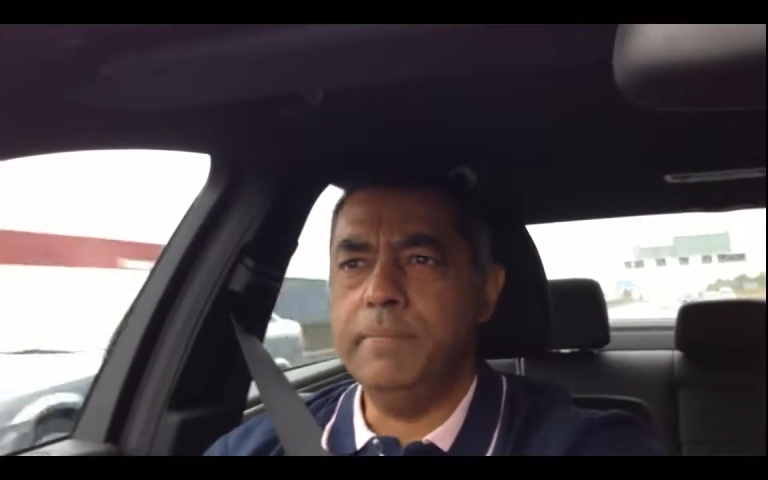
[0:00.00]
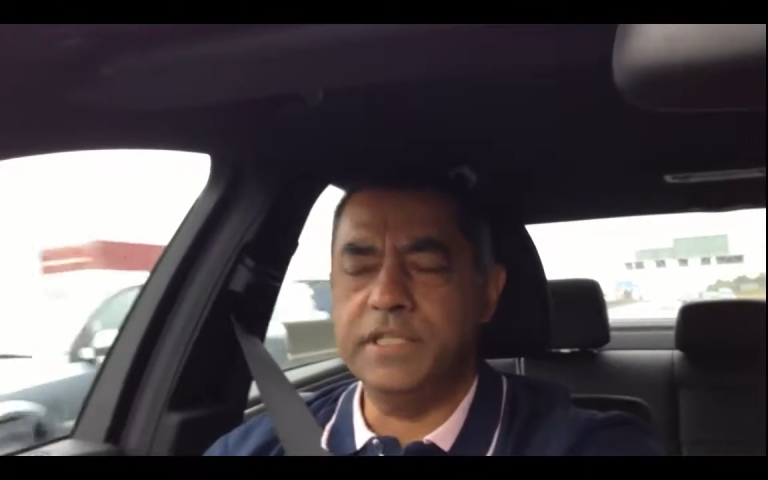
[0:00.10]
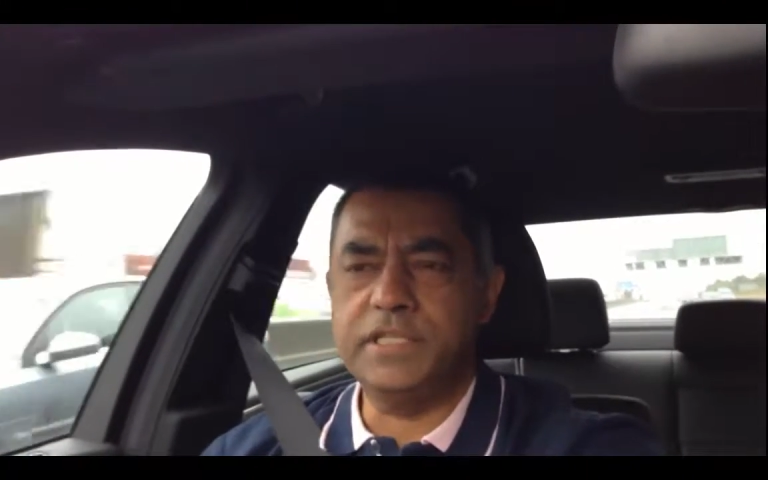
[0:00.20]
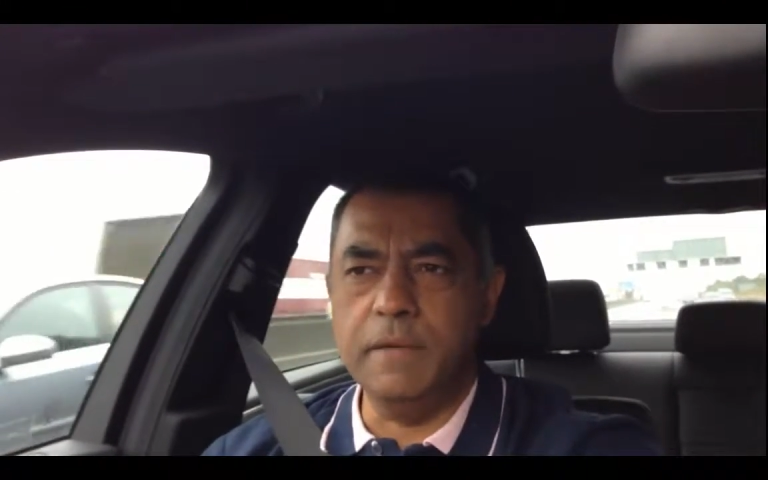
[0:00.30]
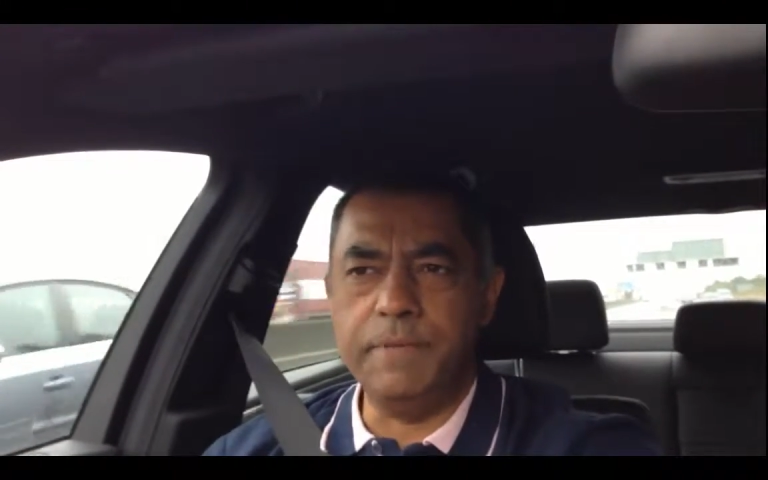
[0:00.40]

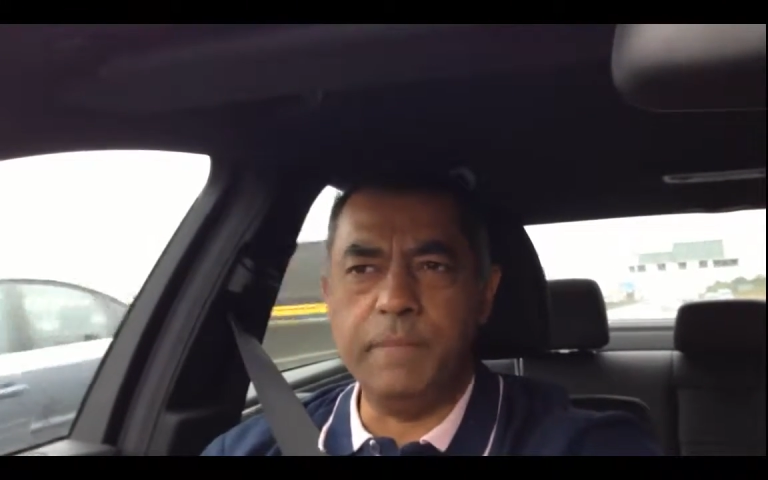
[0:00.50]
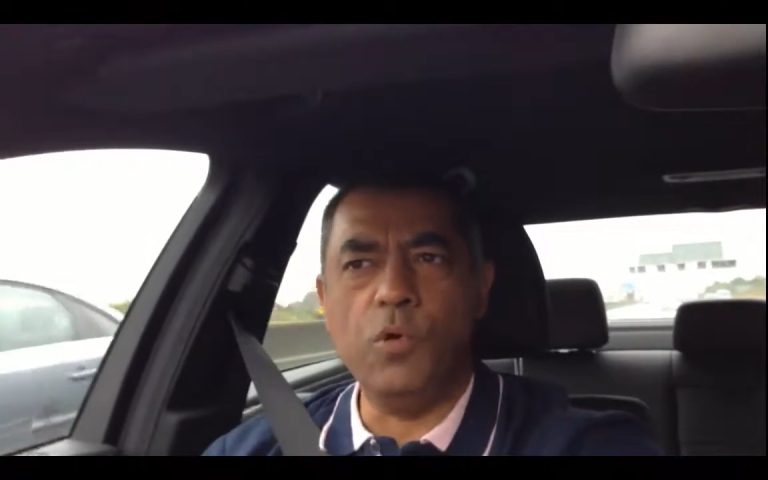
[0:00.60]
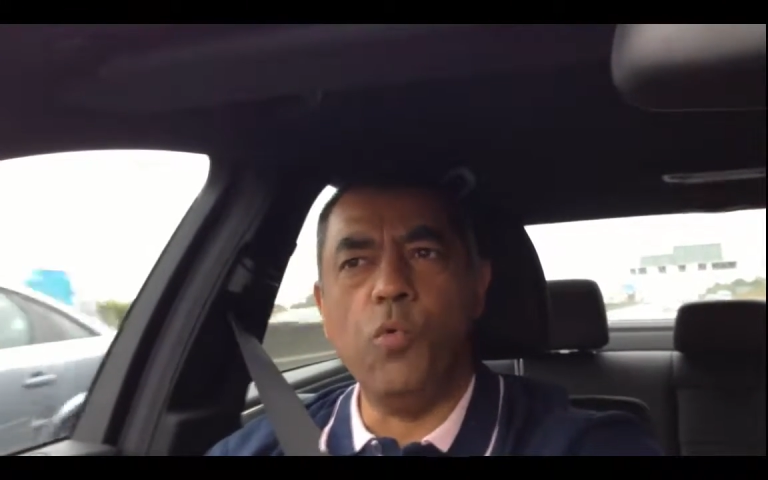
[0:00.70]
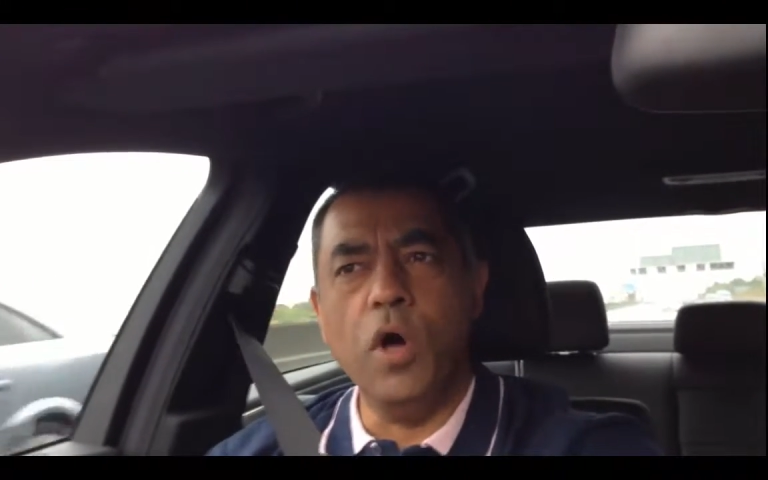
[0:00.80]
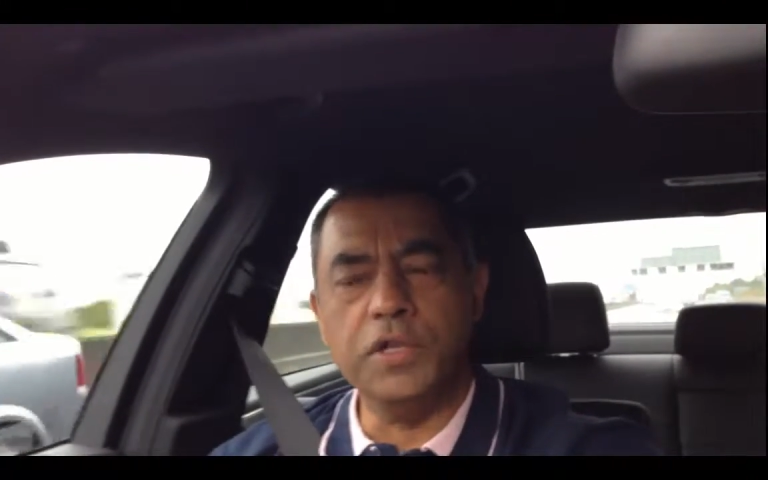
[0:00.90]
but some
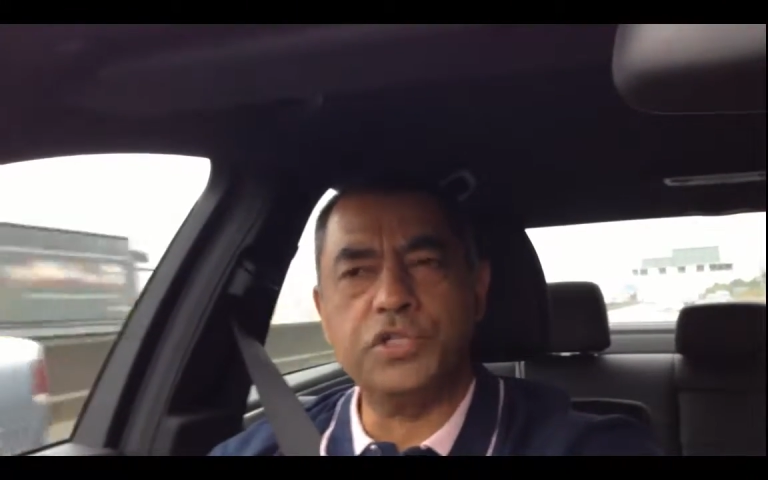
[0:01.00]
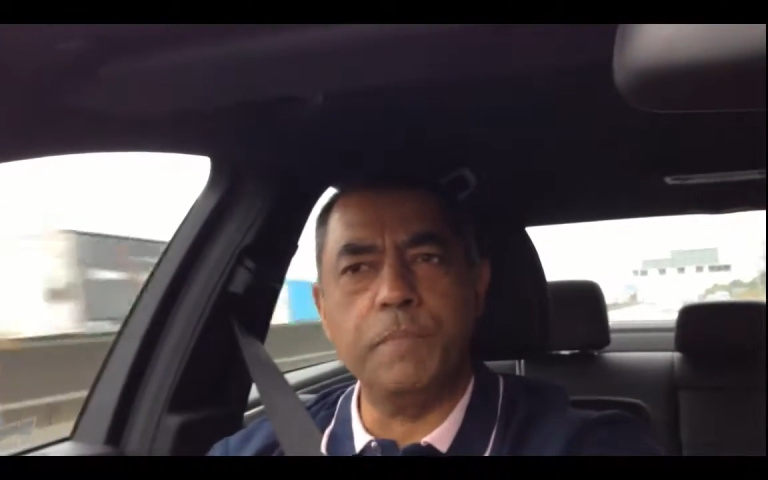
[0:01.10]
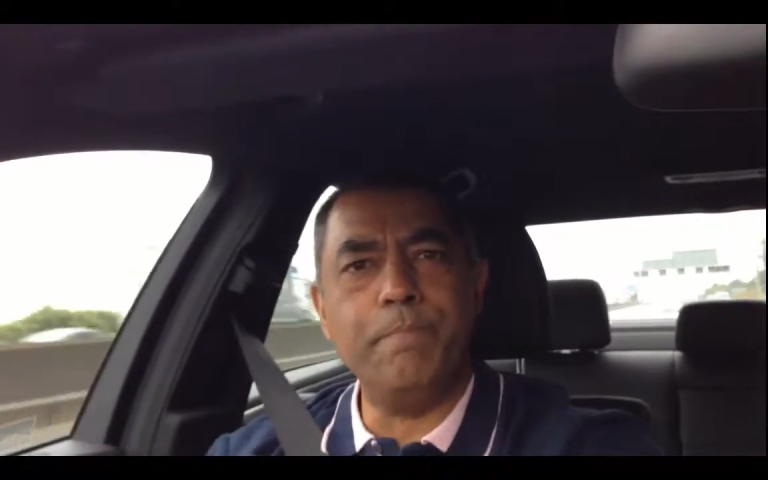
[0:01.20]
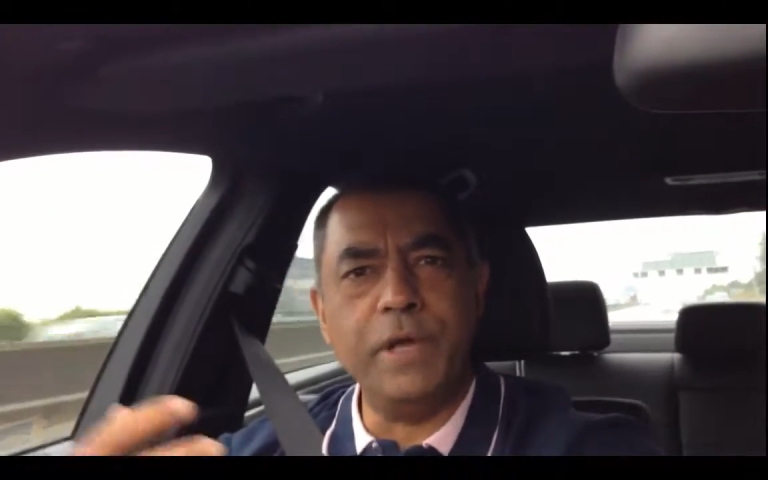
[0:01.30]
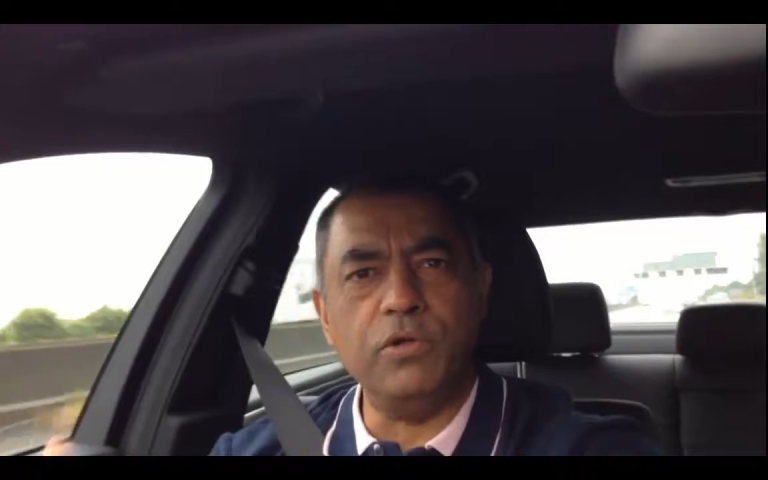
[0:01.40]
people want
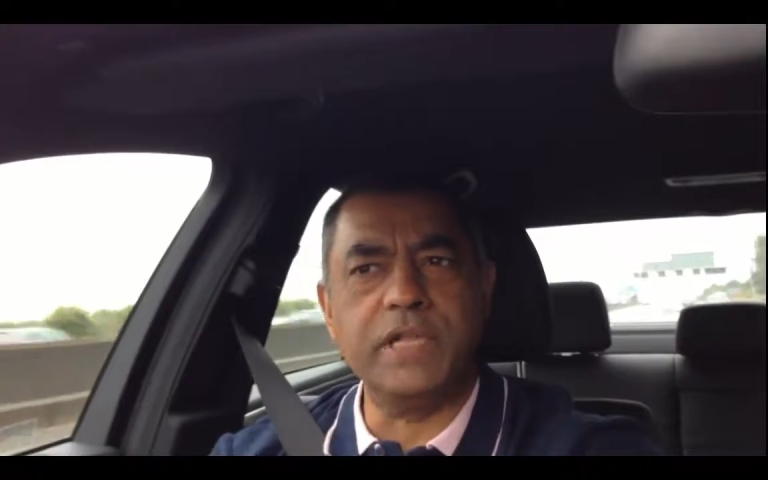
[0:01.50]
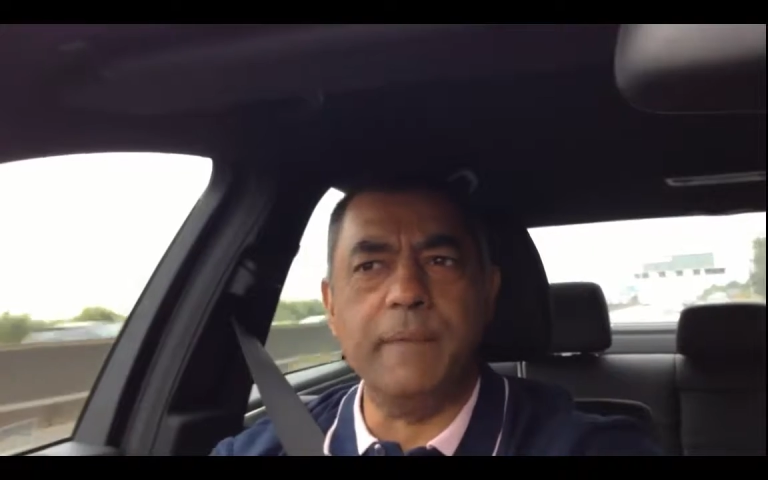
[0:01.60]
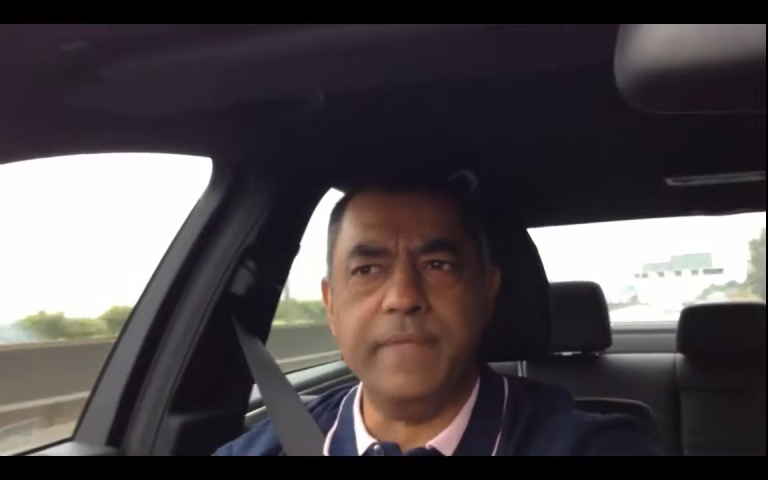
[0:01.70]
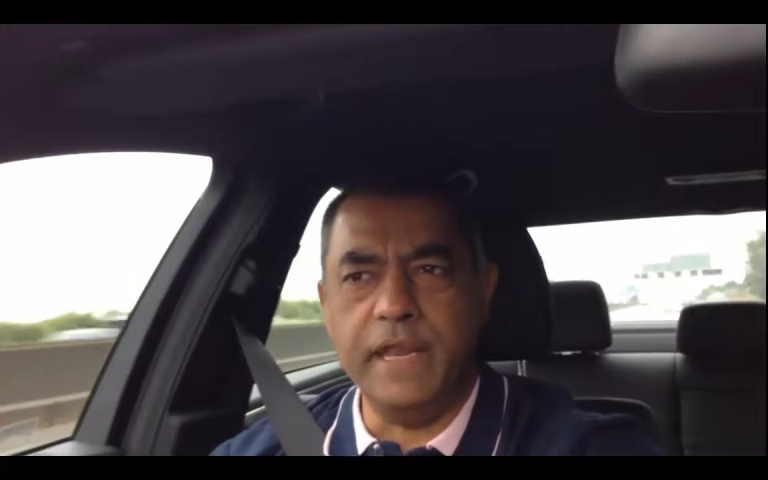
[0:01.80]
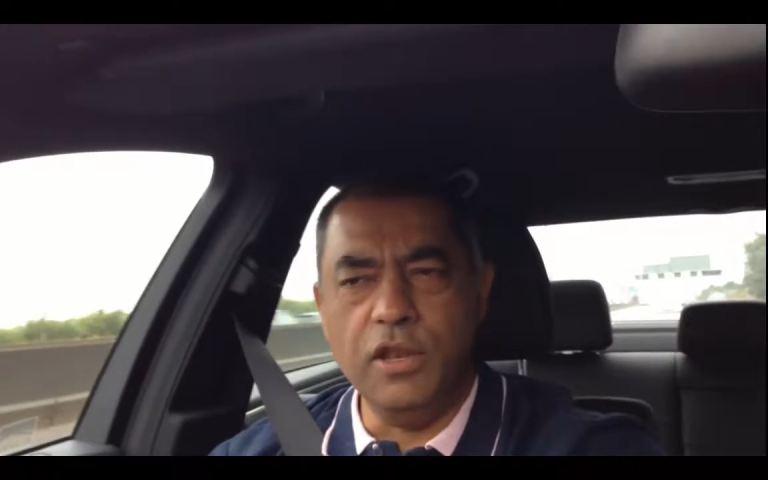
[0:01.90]
to build
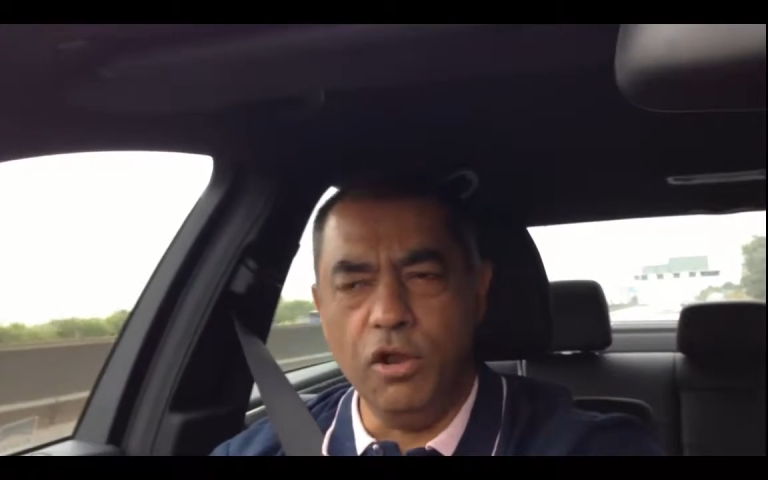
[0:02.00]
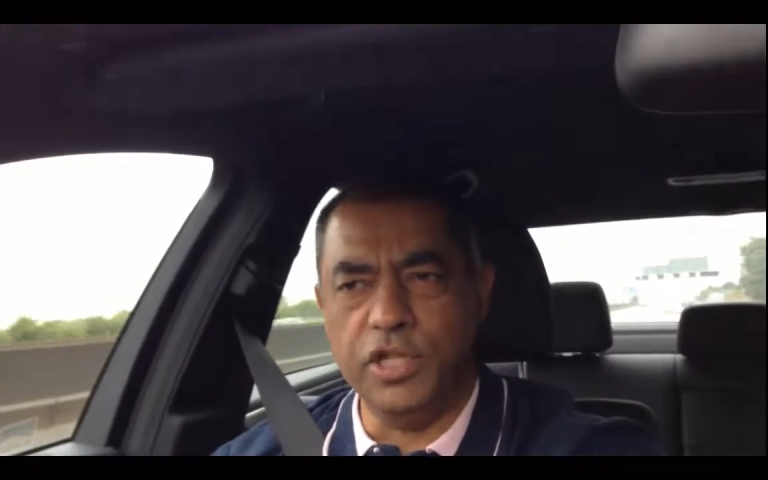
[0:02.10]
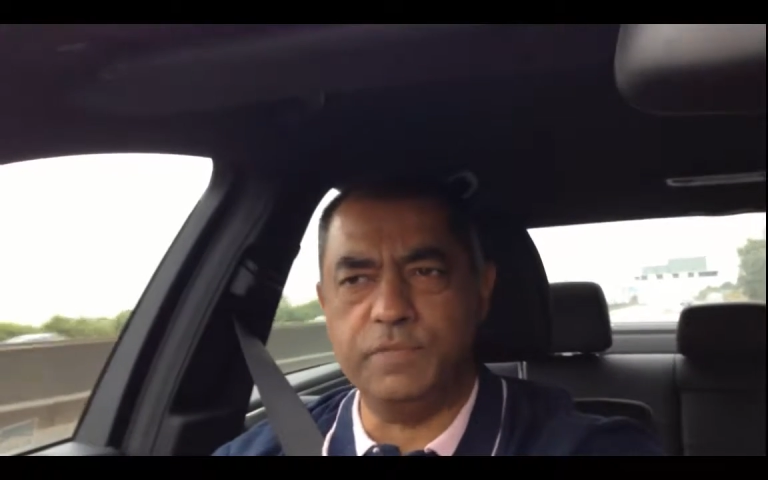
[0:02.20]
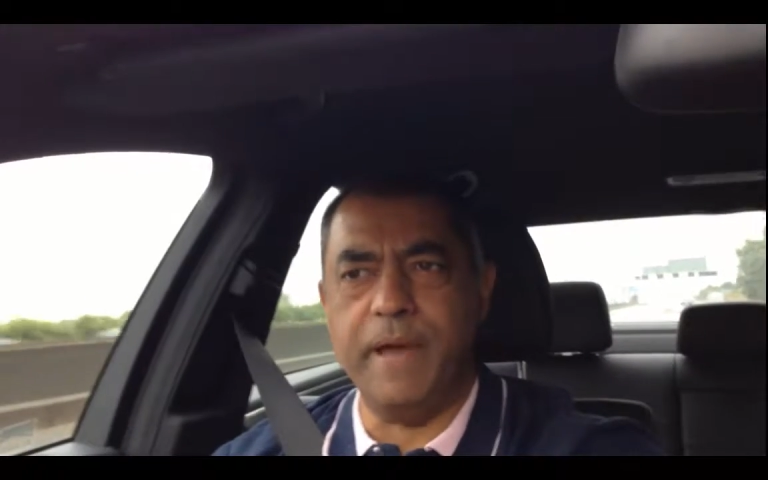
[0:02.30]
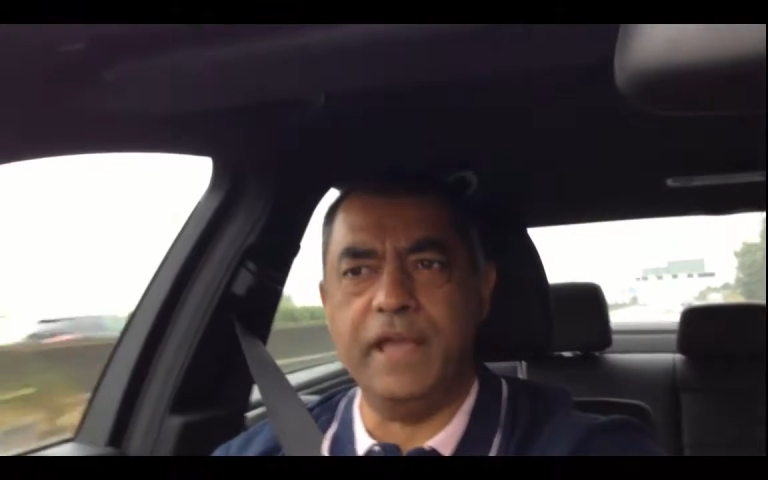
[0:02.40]
up their
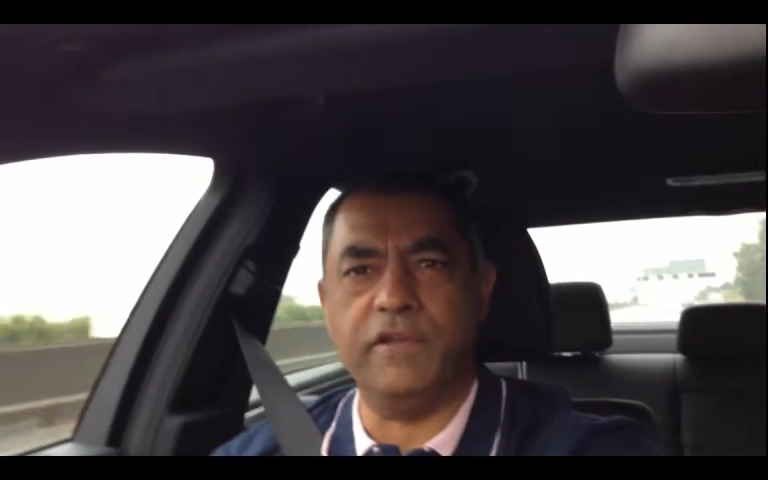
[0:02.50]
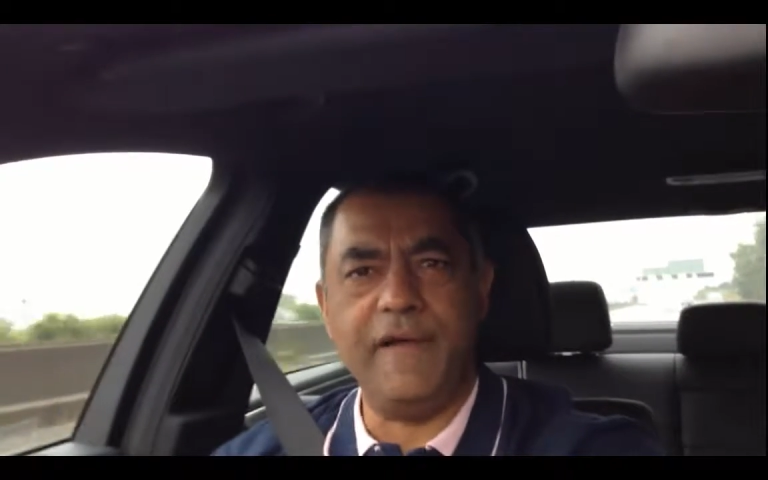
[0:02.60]
knowledge bank